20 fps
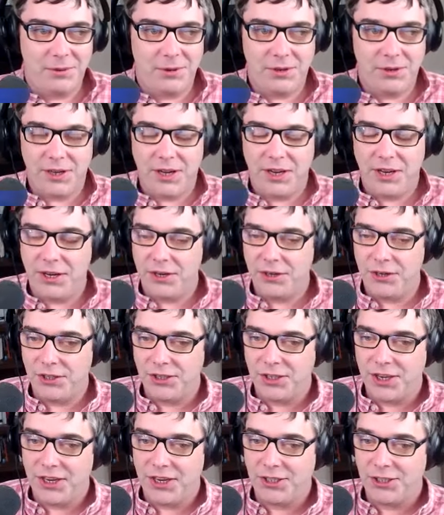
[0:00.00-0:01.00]
Well, can you
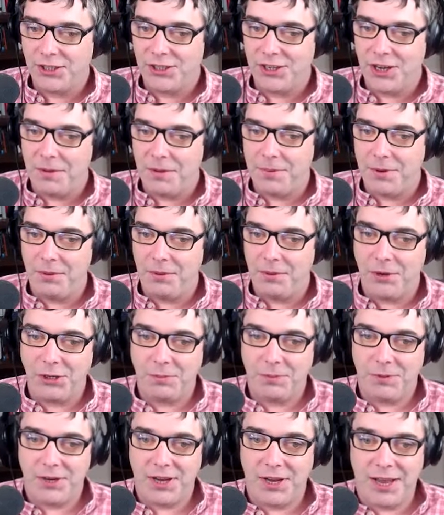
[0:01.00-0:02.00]
just catch us up on
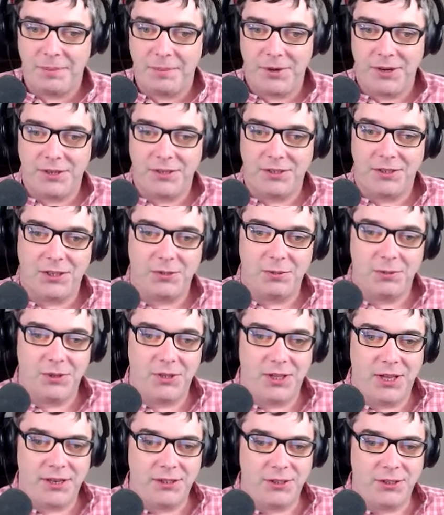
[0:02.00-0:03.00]
what's been happening since we
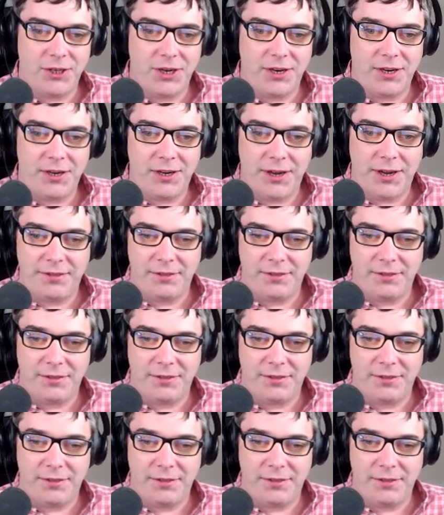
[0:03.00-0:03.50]
last chatted?